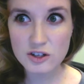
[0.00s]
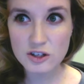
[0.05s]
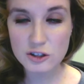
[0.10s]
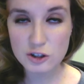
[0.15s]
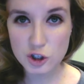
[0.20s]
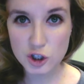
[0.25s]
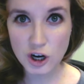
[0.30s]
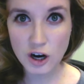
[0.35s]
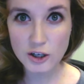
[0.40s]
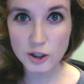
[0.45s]

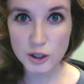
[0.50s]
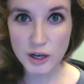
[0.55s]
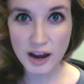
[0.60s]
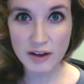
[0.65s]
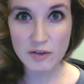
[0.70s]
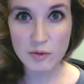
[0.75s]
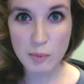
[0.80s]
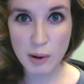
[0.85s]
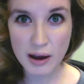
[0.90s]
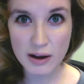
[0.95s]
is Josh
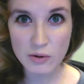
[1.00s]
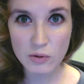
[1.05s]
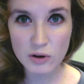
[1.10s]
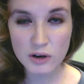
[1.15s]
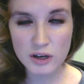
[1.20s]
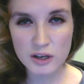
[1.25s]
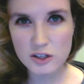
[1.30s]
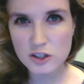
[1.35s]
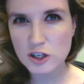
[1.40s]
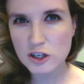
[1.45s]
Gad the Penguin?
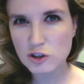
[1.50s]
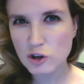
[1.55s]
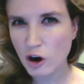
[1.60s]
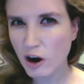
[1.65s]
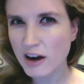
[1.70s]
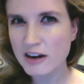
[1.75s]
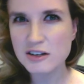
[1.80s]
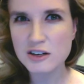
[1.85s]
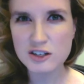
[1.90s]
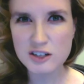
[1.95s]
Is he
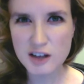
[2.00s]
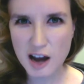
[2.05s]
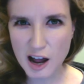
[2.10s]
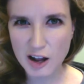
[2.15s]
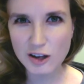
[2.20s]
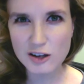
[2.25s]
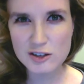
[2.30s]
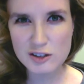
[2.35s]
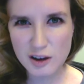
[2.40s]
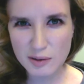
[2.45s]
trying to tell
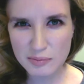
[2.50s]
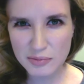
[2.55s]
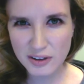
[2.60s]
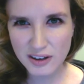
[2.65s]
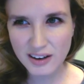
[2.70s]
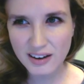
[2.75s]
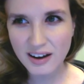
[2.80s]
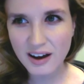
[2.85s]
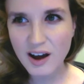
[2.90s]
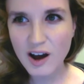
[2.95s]
us
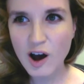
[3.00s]
something?